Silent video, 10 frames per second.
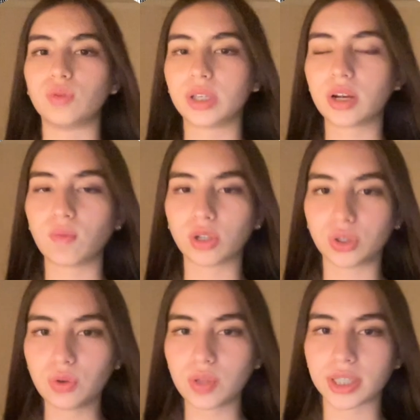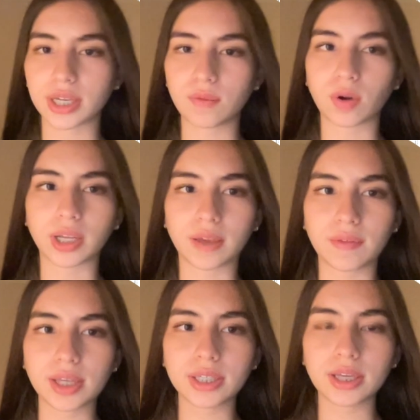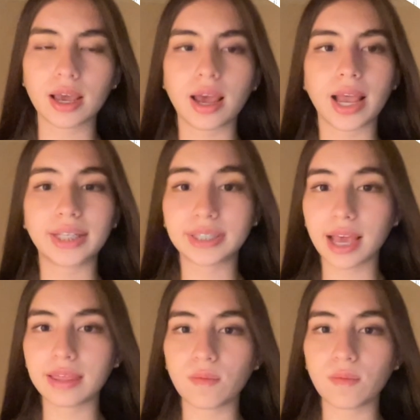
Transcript: do this. They didn't want to give this. Instead,